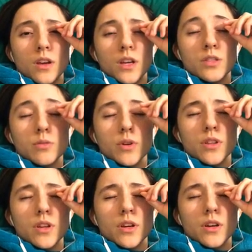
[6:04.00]
it's where
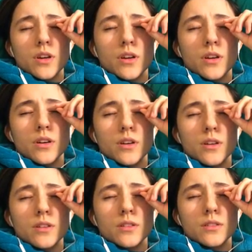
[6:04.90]

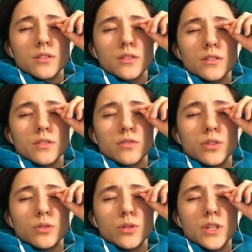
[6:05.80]
the
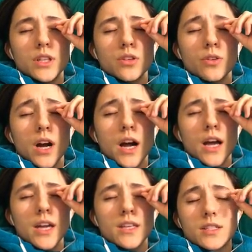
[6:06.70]
fluid in your
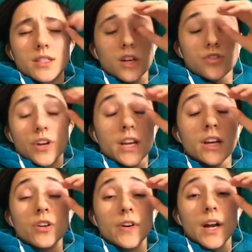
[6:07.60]
eyes is not
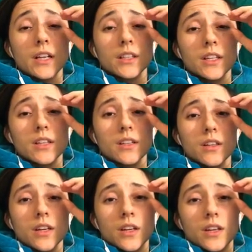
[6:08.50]
draining correctly,
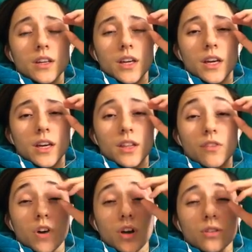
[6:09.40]
and the
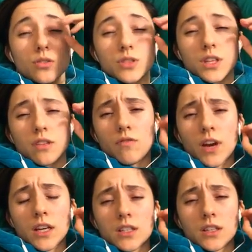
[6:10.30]
follicles get
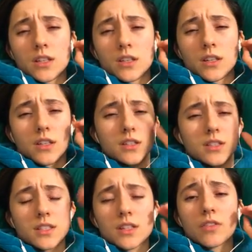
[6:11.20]
infected
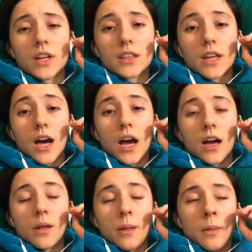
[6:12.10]
and stuff like
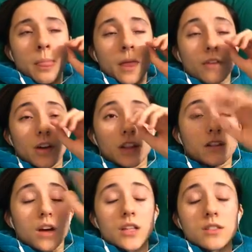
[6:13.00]
that. I've had
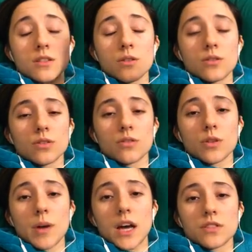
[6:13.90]
lots of those over
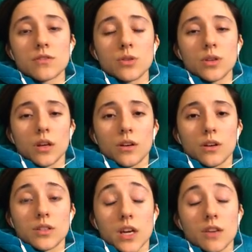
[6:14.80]
the past few
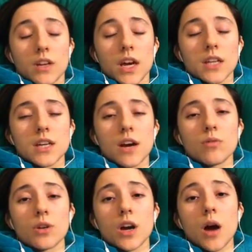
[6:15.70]
years. I even had to have
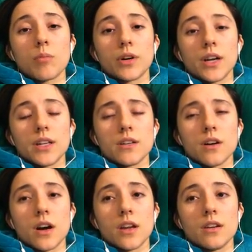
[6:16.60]
one operated
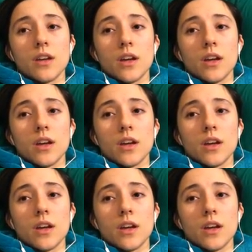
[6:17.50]
on.